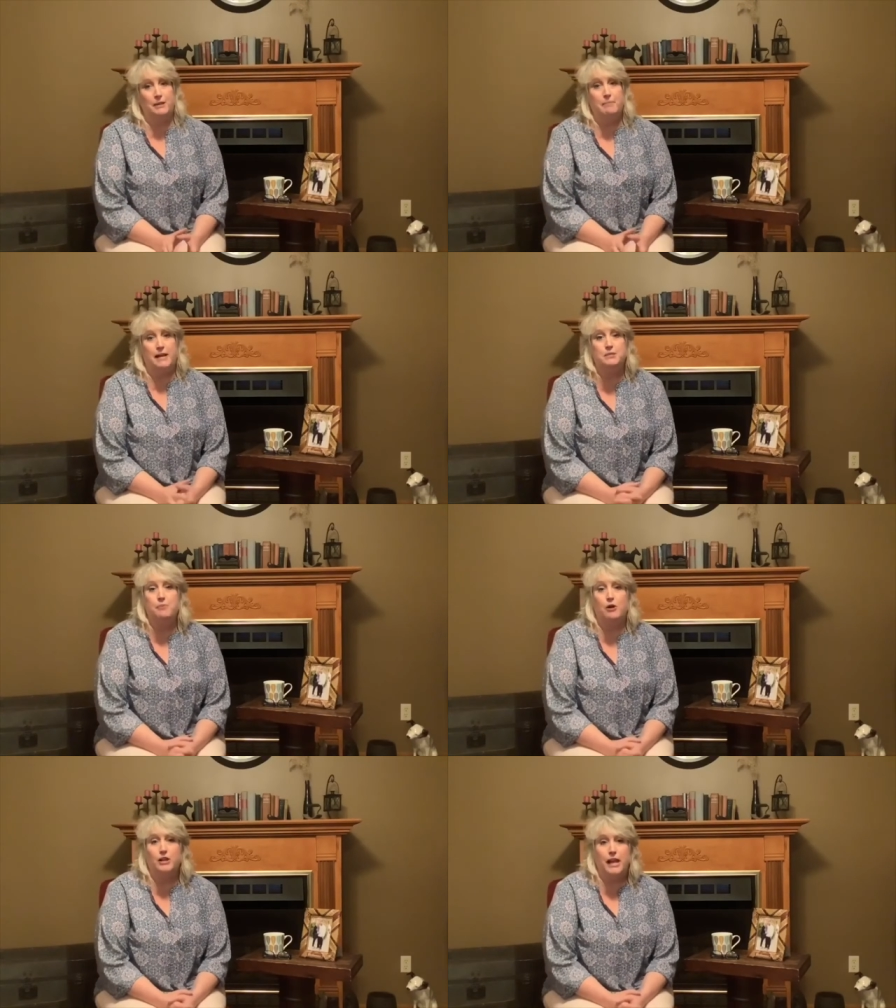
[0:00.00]

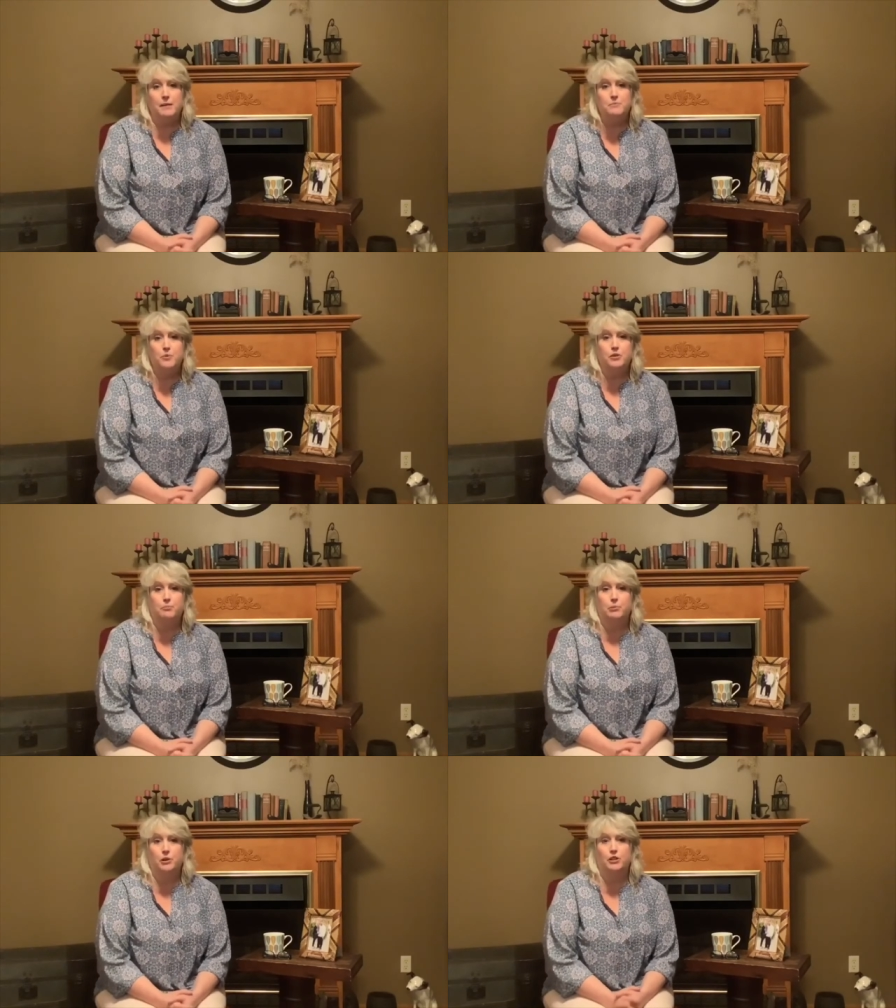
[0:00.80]
Baseball game with the
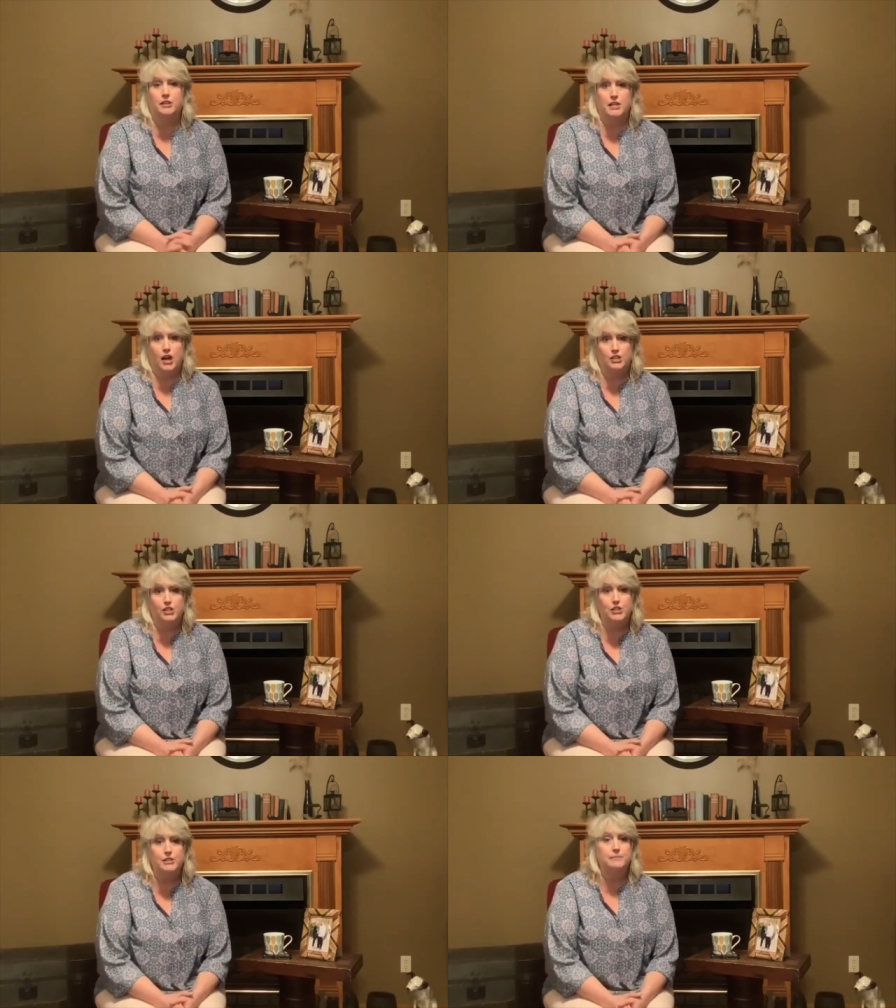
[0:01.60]
Brooklyn
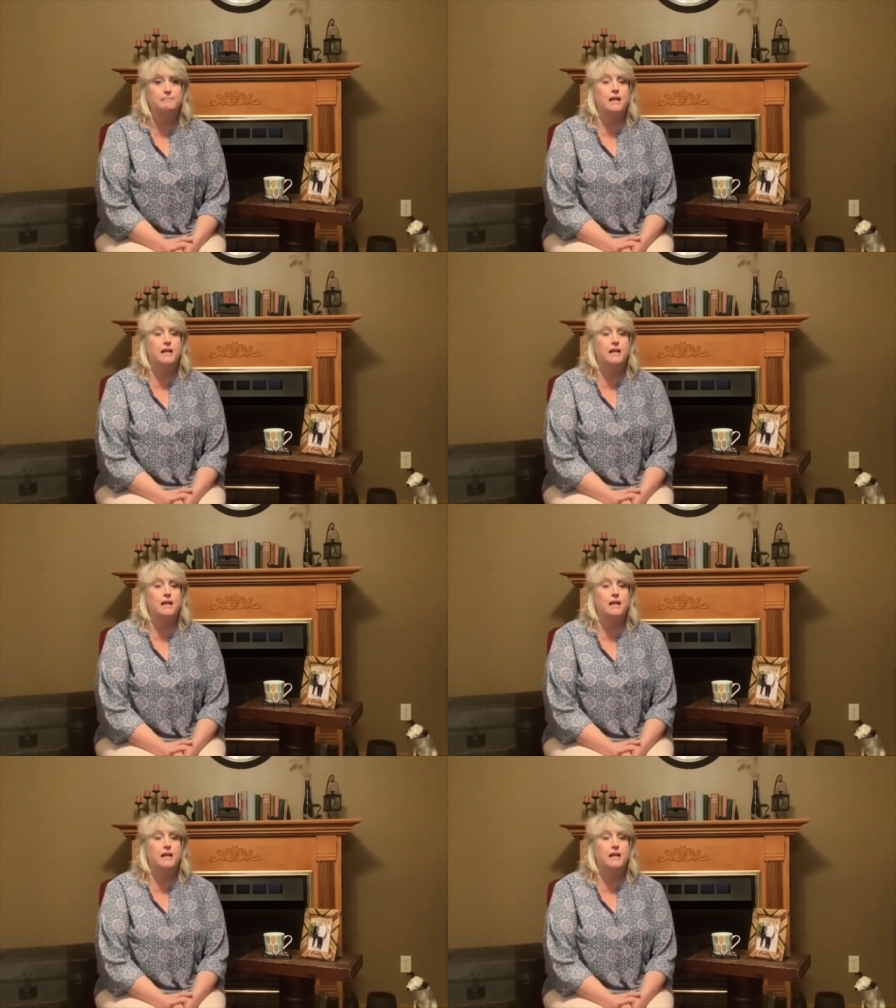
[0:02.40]
Dodgers.